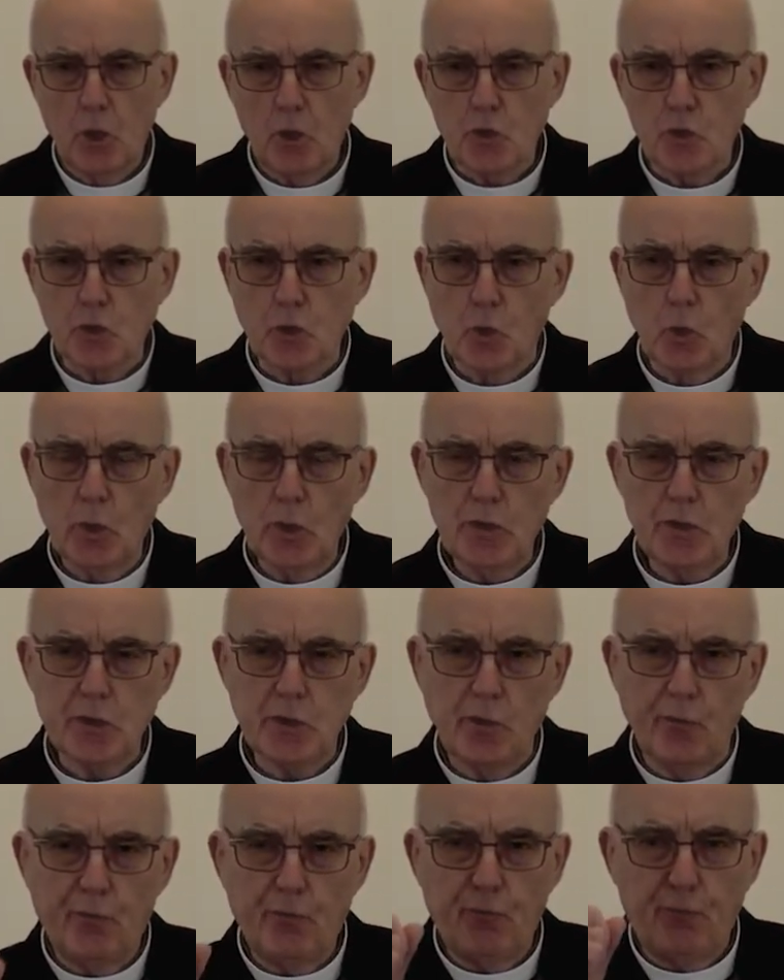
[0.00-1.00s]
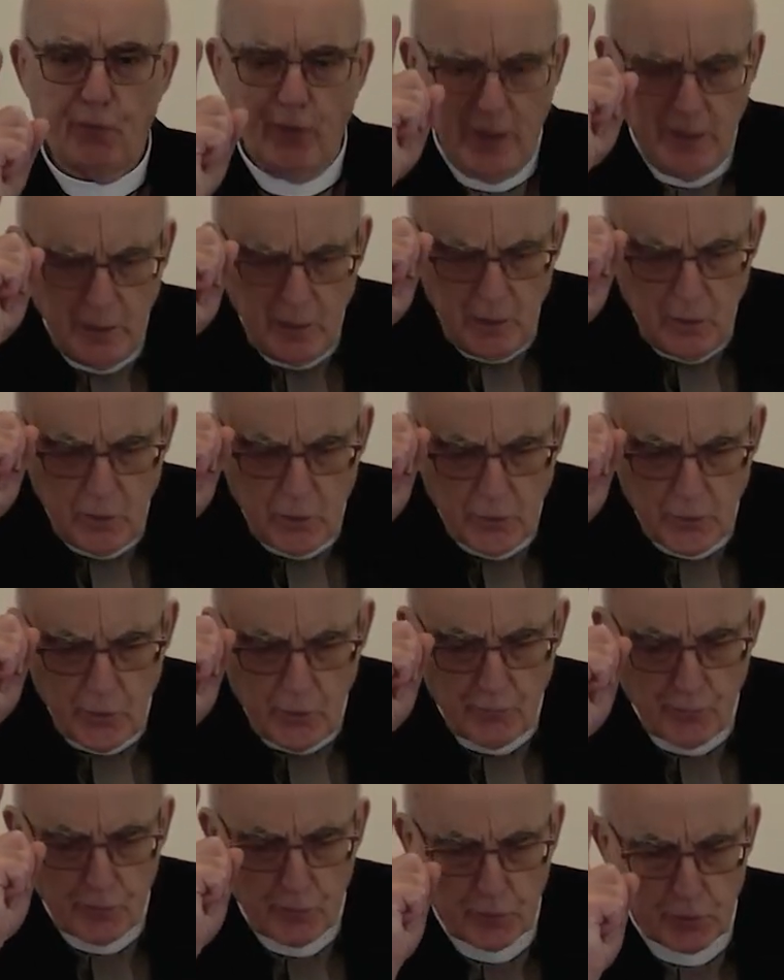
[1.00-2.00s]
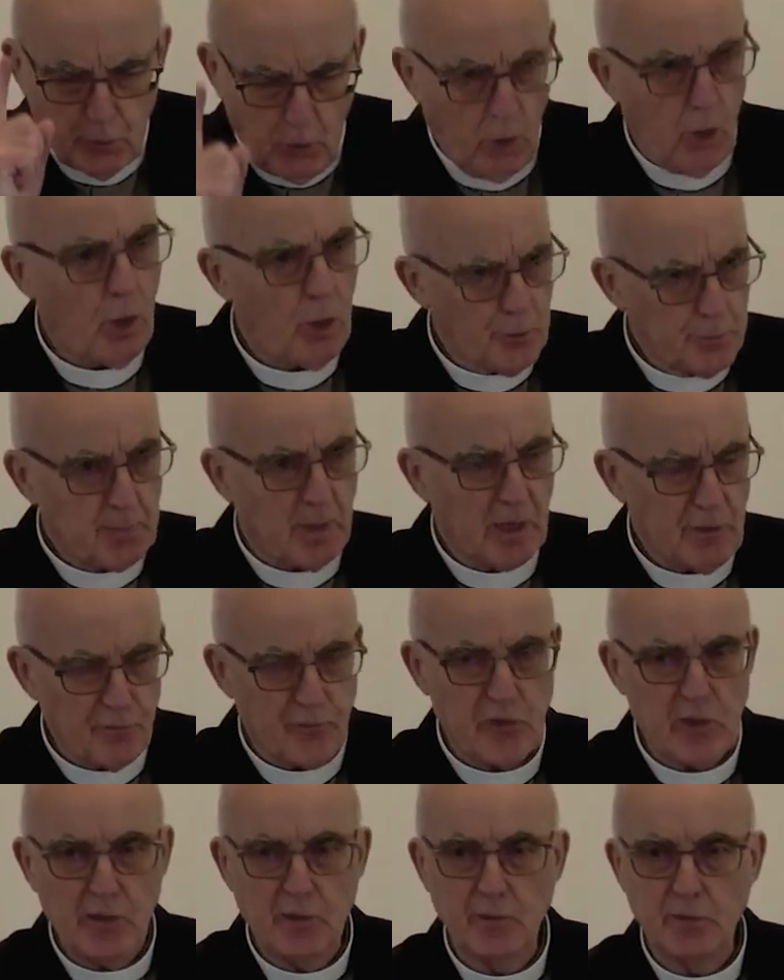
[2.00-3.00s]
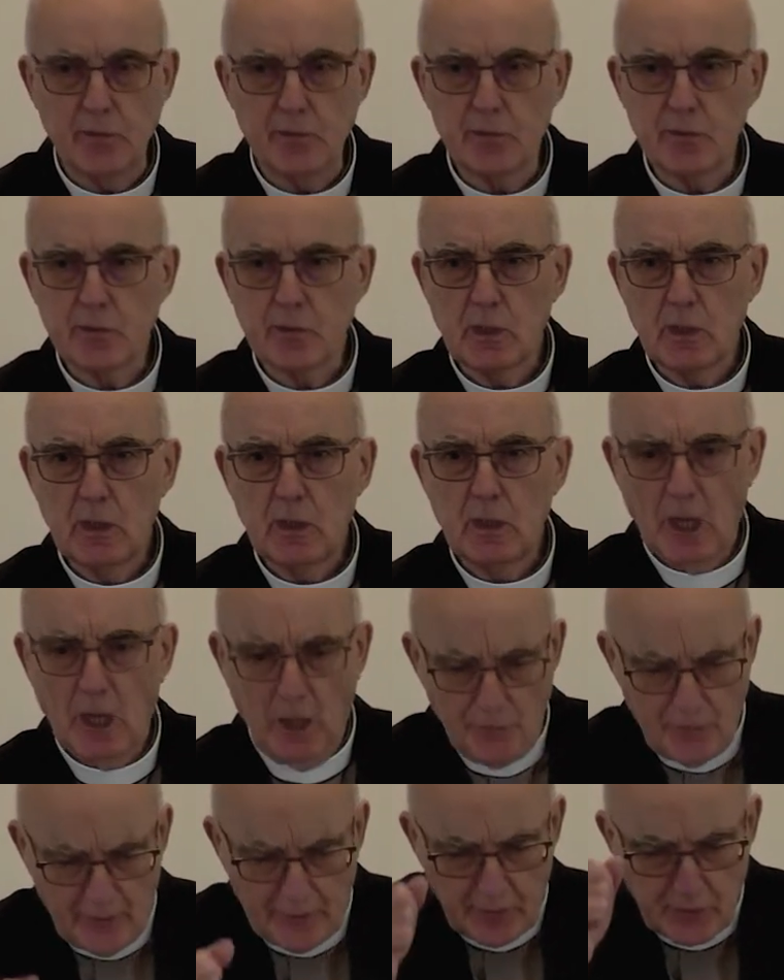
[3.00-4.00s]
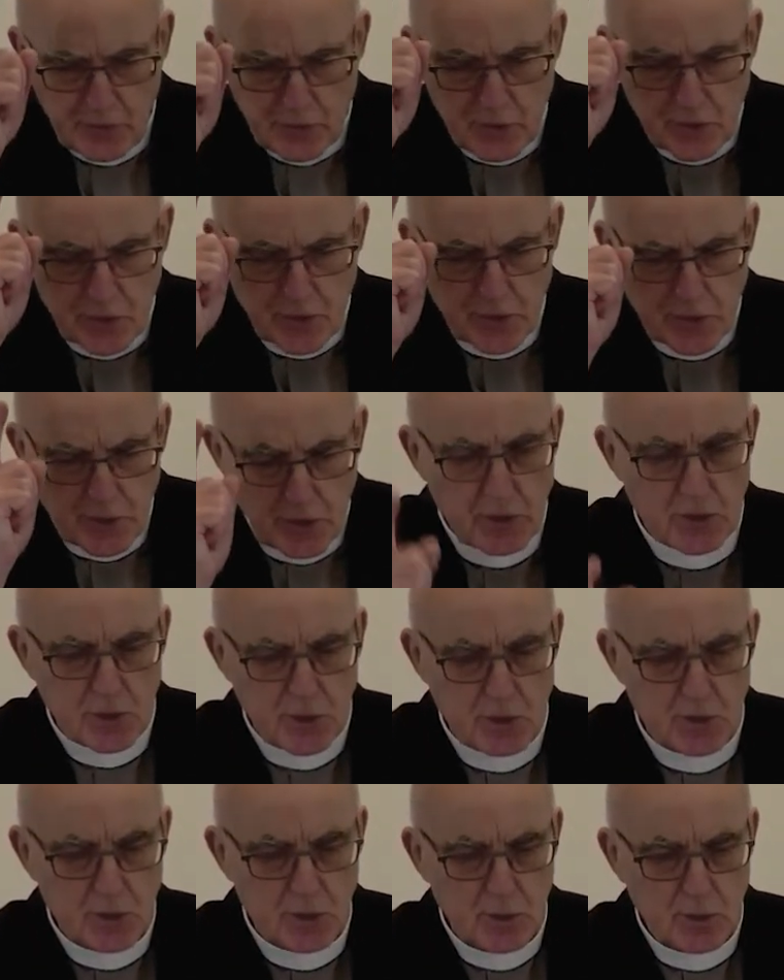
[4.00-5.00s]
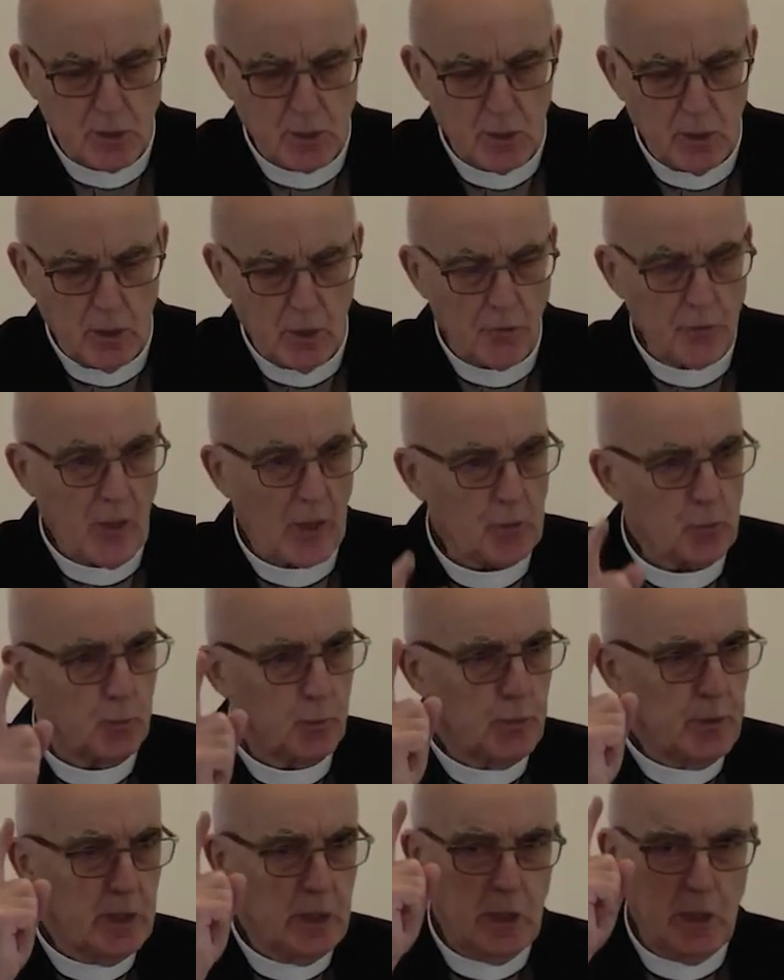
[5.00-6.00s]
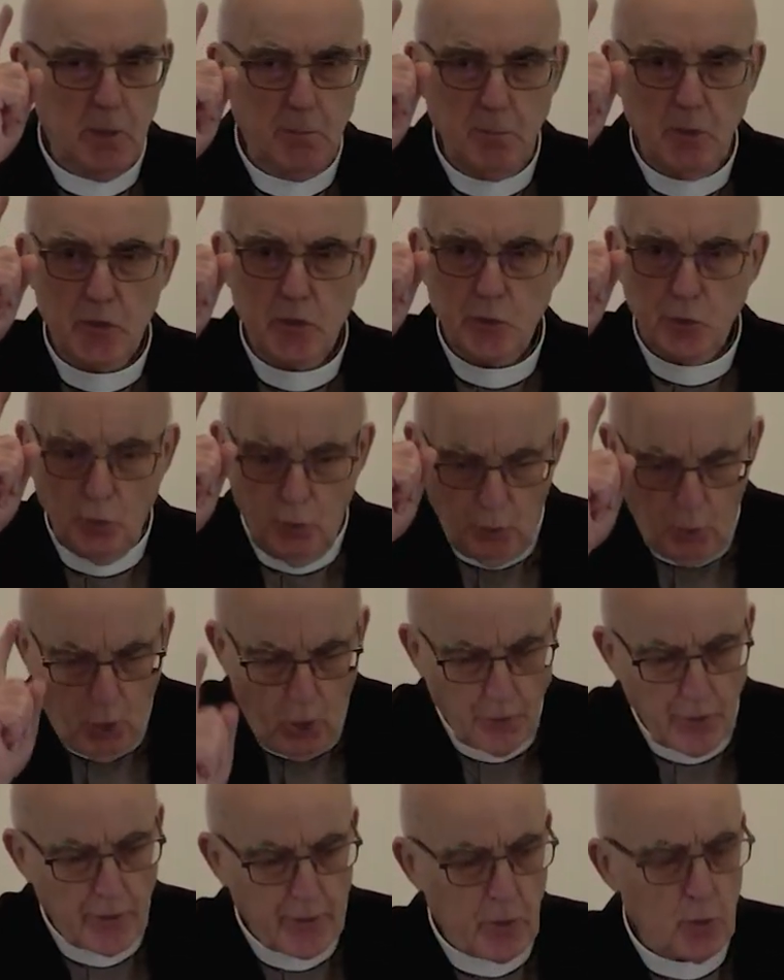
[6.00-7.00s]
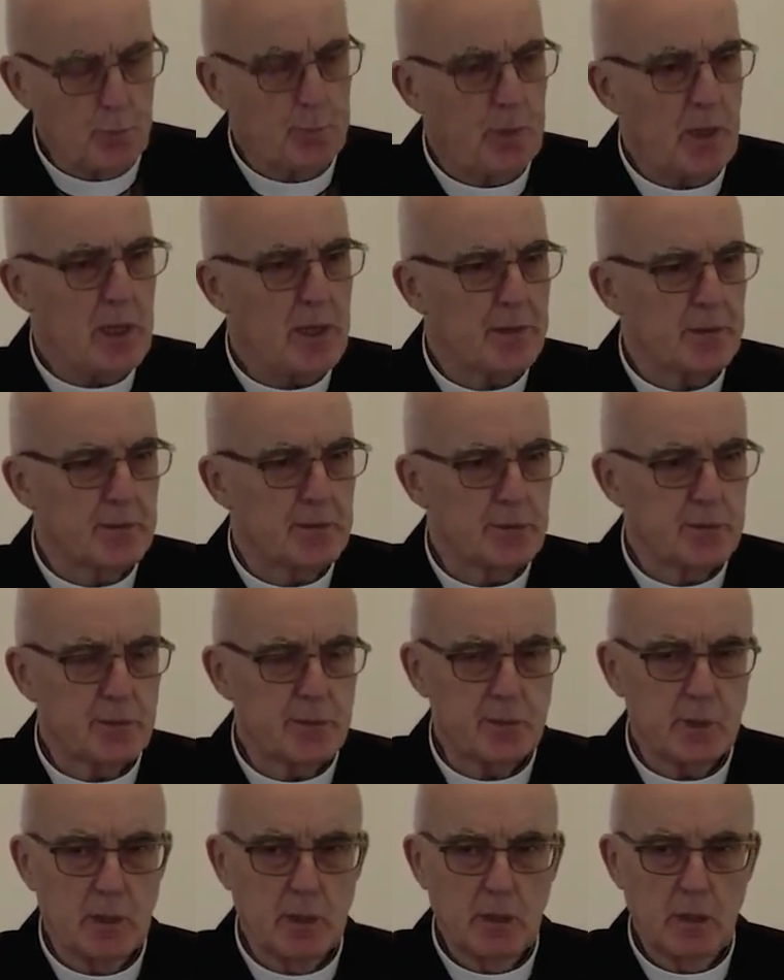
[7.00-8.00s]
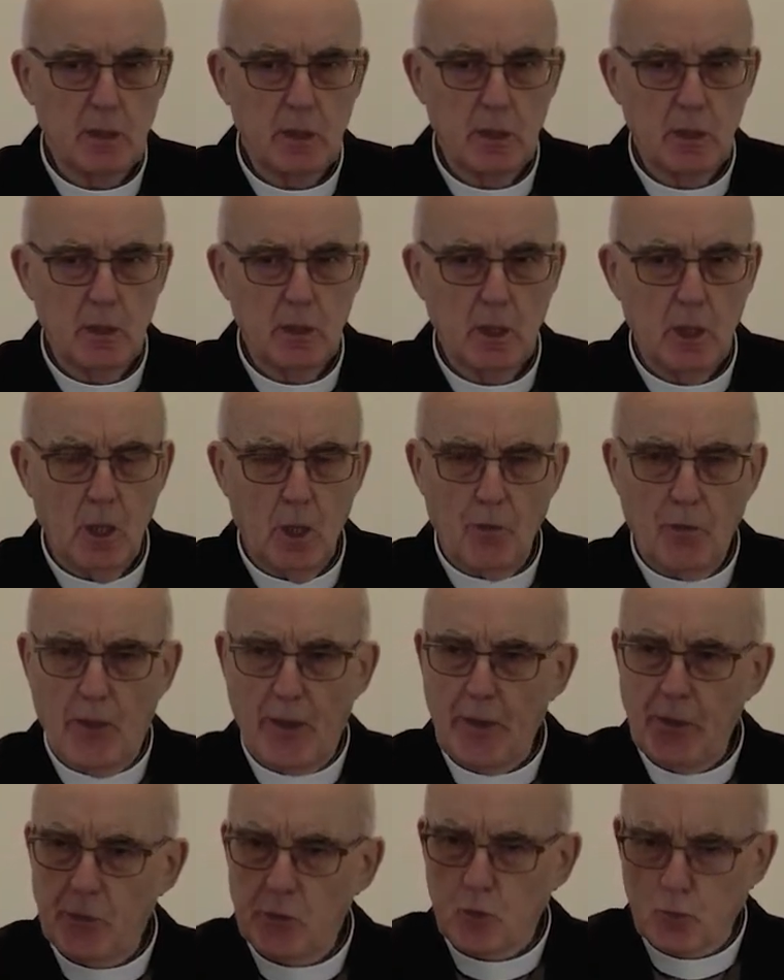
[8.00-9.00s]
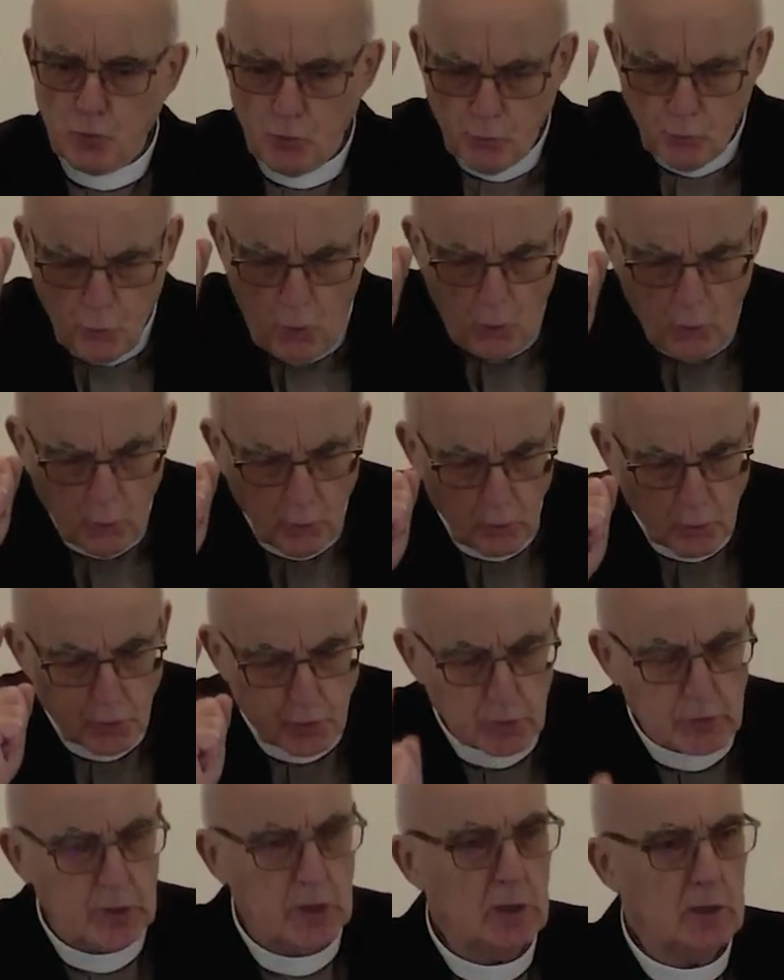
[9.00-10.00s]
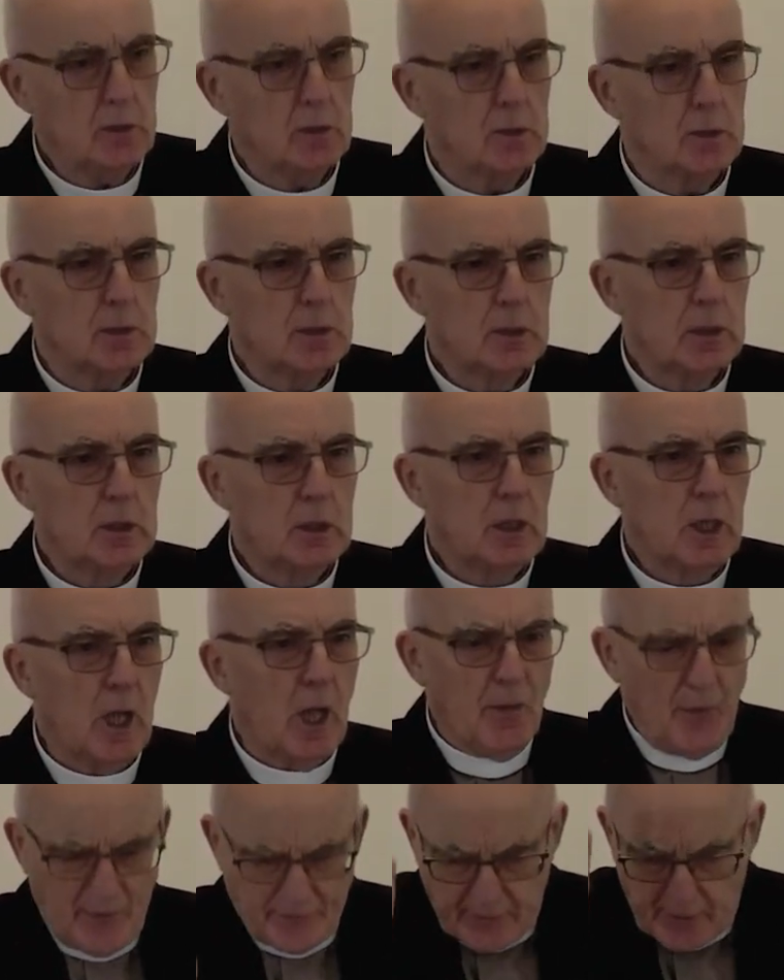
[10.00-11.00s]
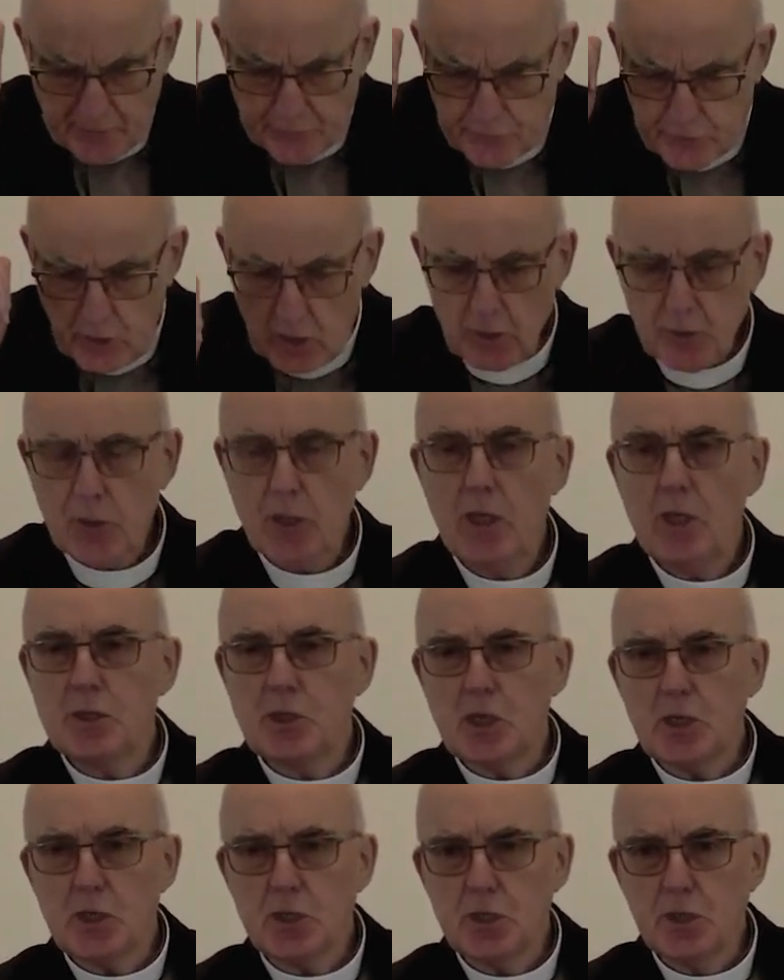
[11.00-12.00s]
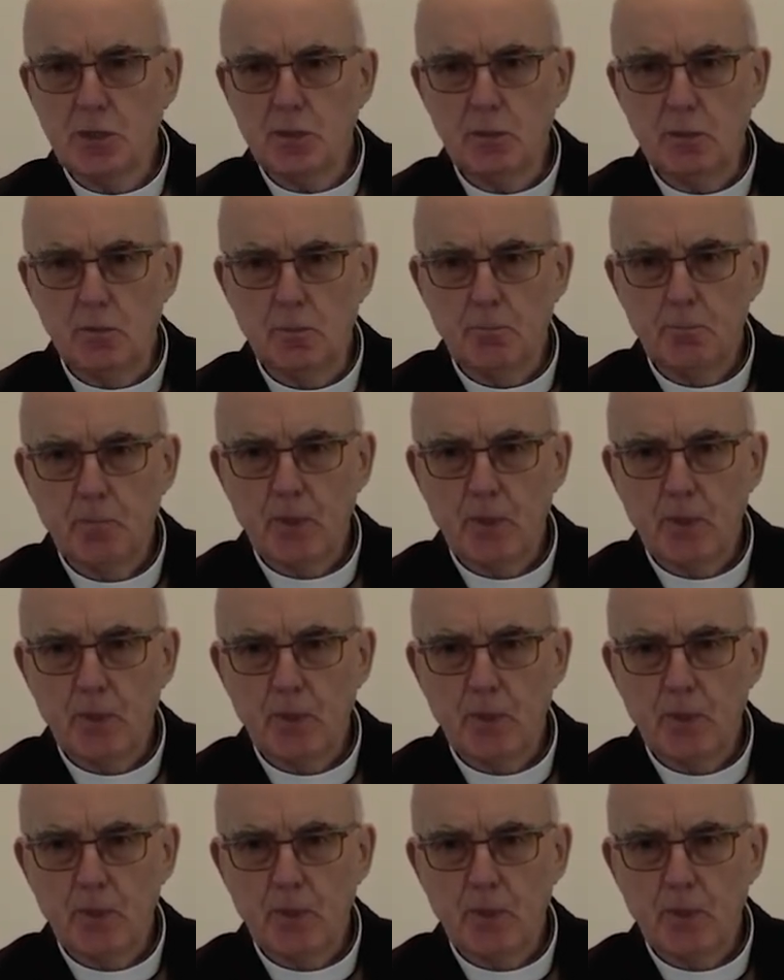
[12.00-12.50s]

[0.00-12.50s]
So it's the finger of God, my friends, that insists that we must honor our parents, that it is wrong to kill, that adultery is a sin,